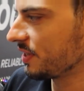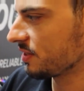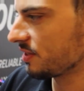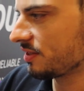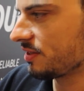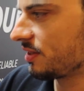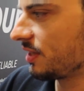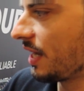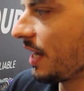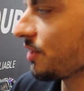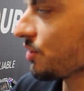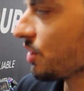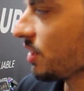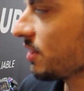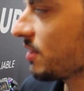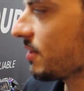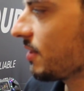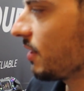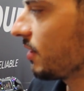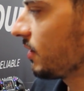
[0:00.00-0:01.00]
this is the engine
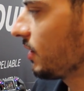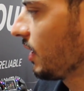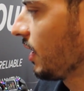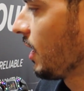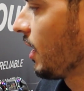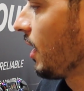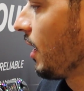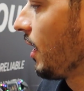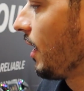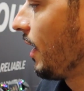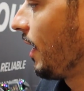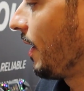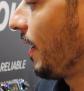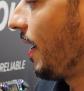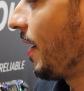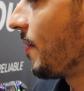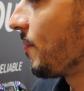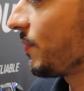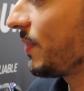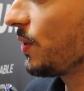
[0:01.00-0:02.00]
start.
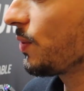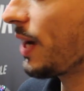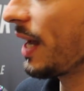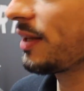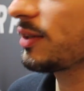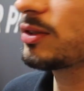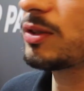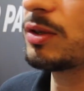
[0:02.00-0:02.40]
You can